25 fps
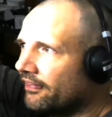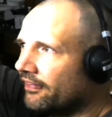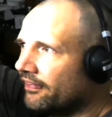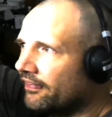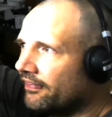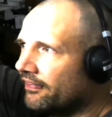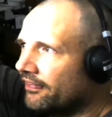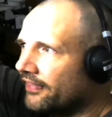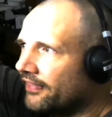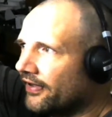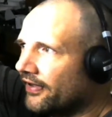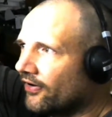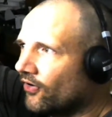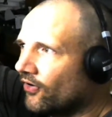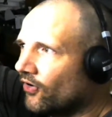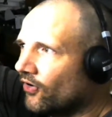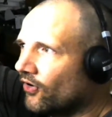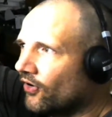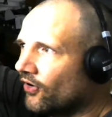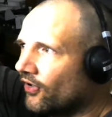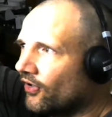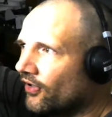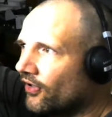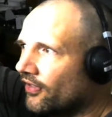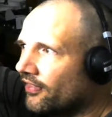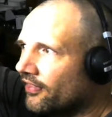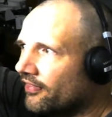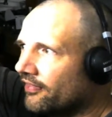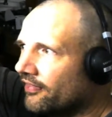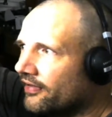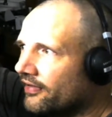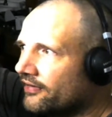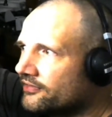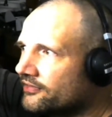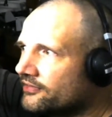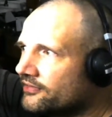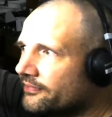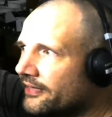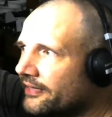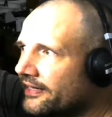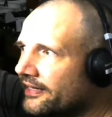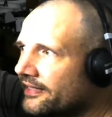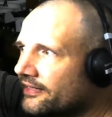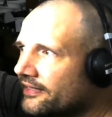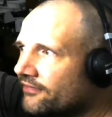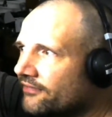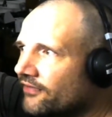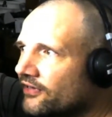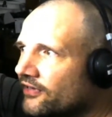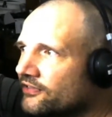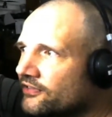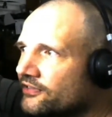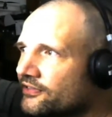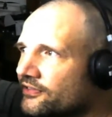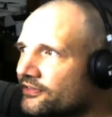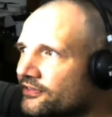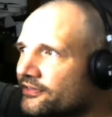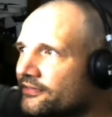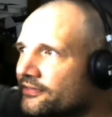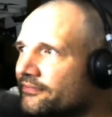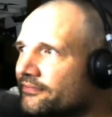there. There's the mini convergence.